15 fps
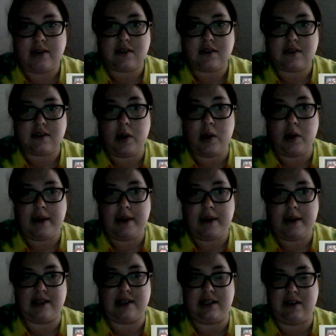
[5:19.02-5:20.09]
School-wide
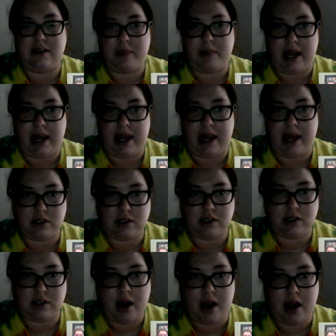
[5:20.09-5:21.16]
positive behavior
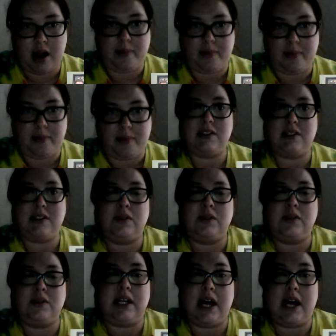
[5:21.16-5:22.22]
support operates
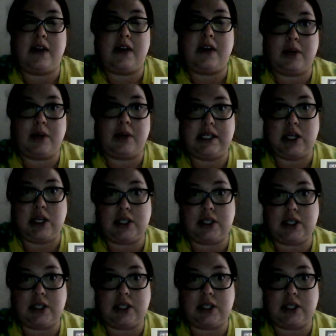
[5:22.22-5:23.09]
using a three-tiered